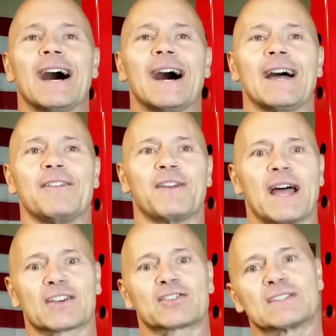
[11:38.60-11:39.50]
I've
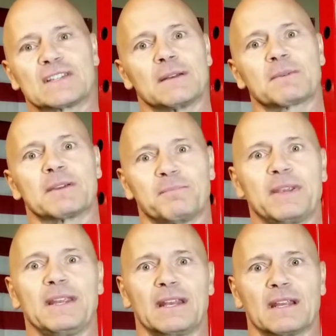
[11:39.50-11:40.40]
actually seen him
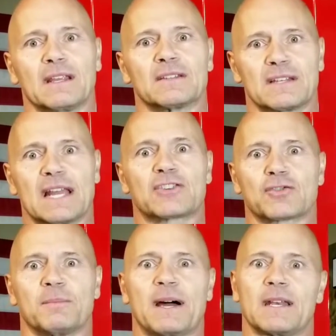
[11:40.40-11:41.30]
competing. He's a
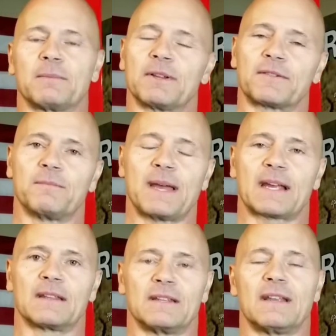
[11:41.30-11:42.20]
natural bodybuilder from
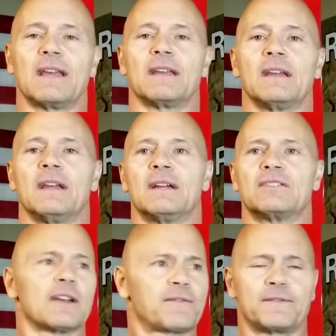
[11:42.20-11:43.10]
back in the day.
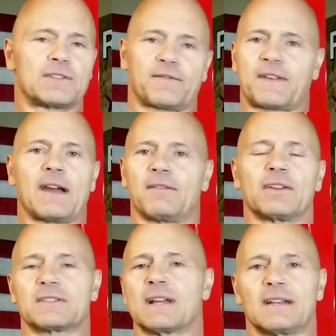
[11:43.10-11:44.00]
Jeff
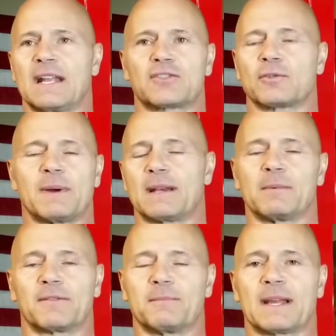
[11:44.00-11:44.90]
Cavaliere is not a natural
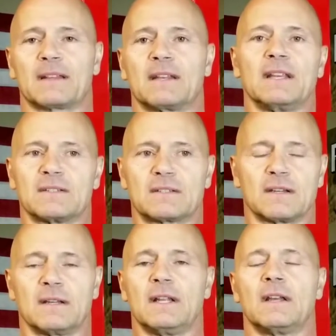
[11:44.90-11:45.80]
bodybuilder from back in the day. He's
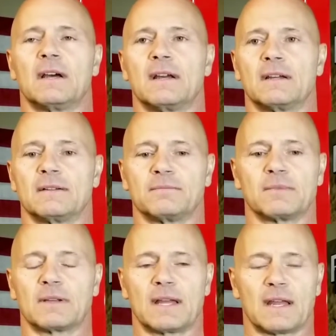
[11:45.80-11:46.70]

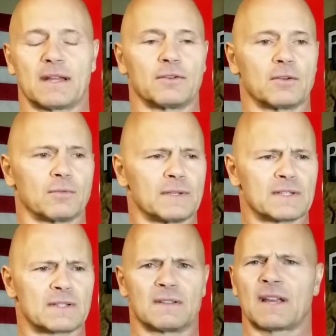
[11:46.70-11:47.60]
I don't know
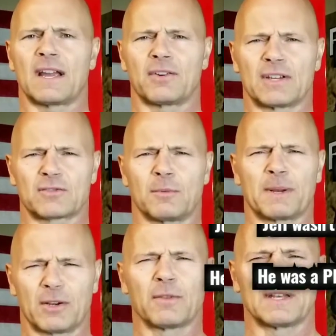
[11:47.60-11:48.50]
his entire history,
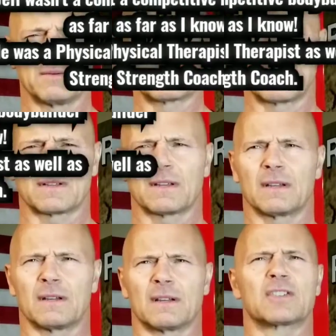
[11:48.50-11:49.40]
but I know that he was
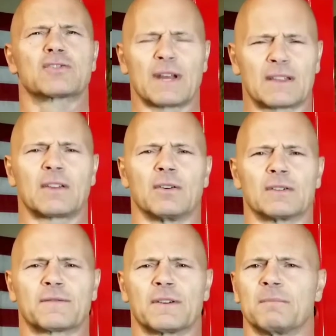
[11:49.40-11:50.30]
a strength
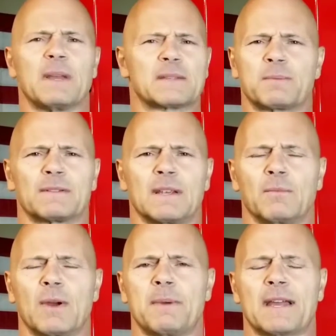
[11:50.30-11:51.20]
coach for a baseball
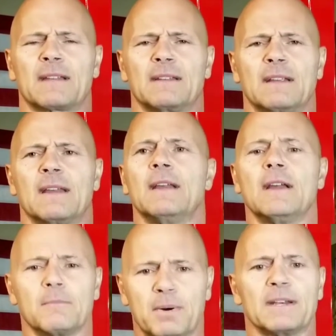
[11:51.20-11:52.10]
team way back in the day.
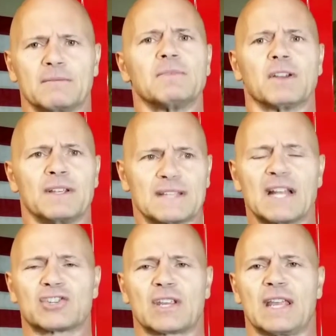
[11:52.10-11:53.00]
But, you know, he's
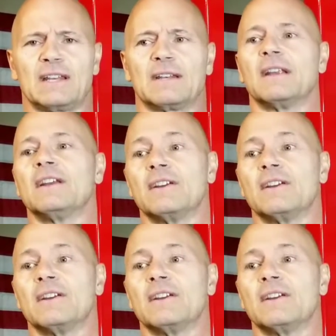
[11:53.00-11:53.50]
educated.